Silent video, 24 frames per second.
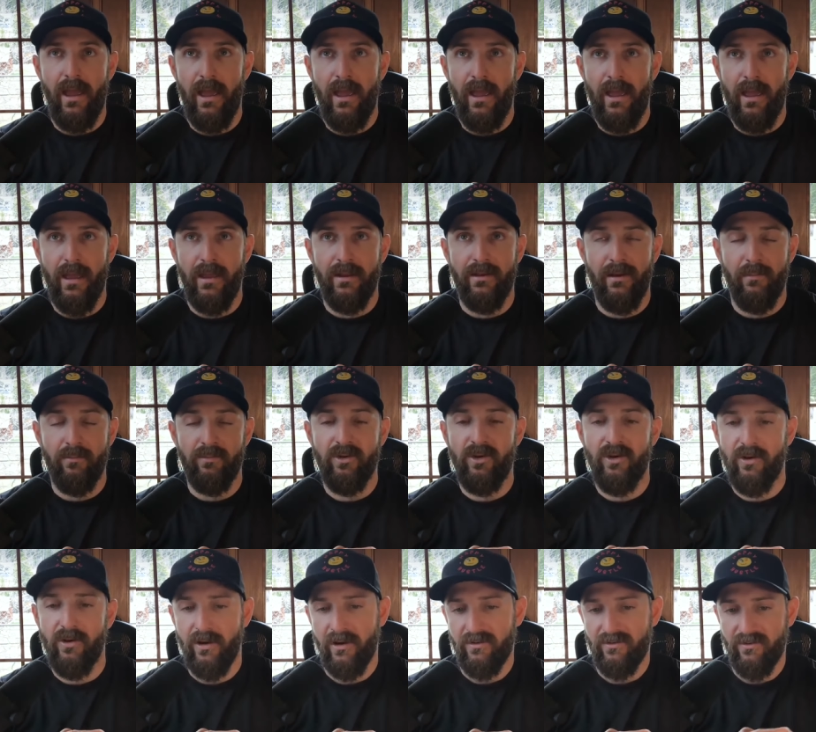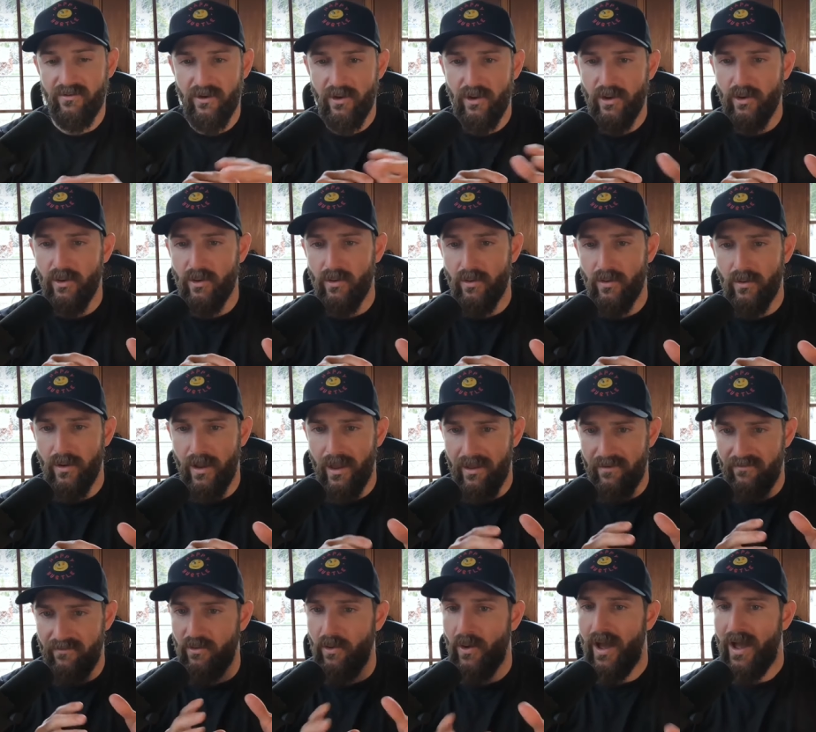And I'm curious for you
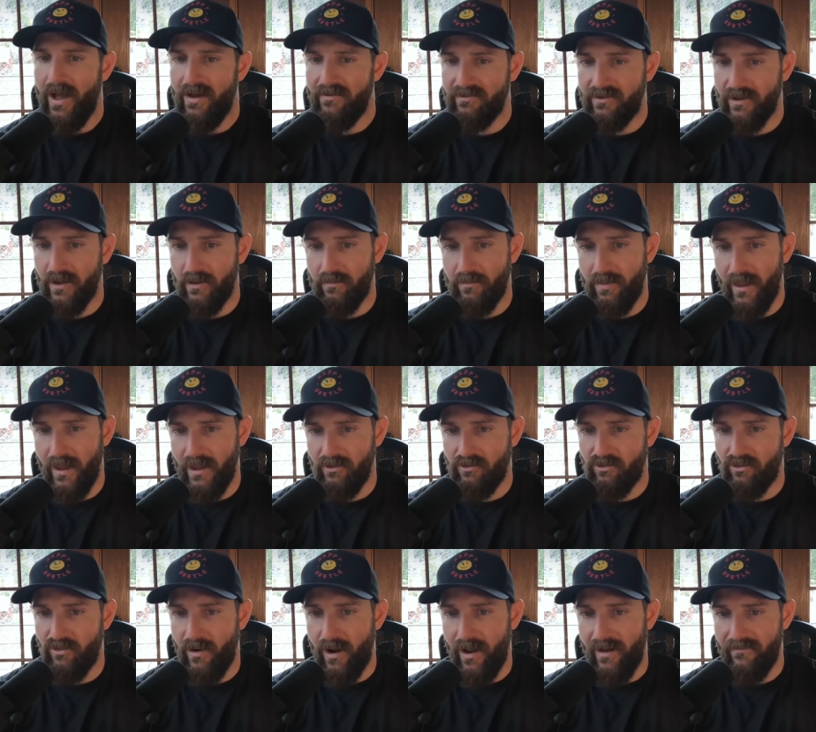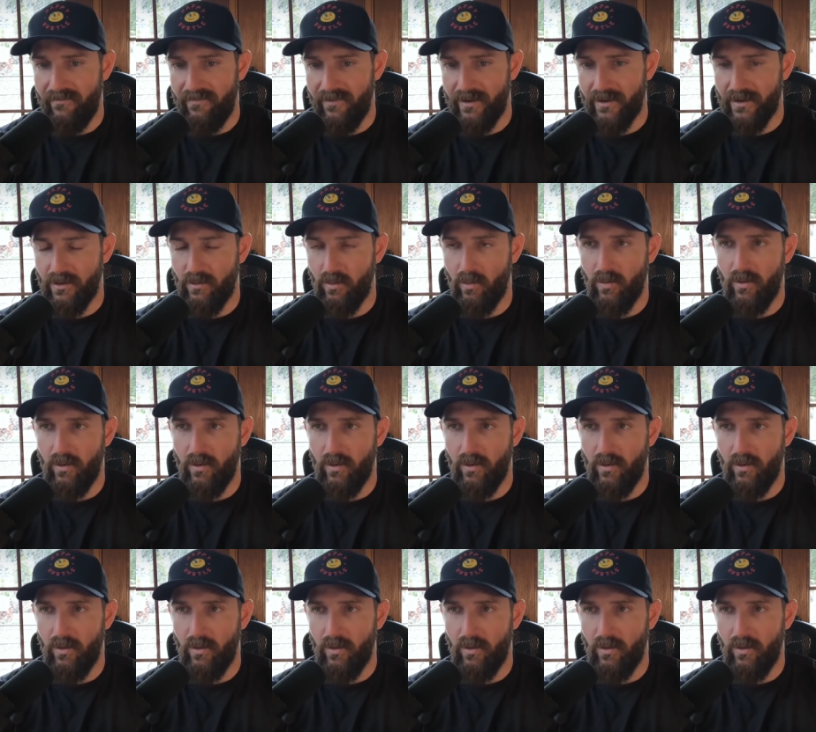if you have done paid traffic,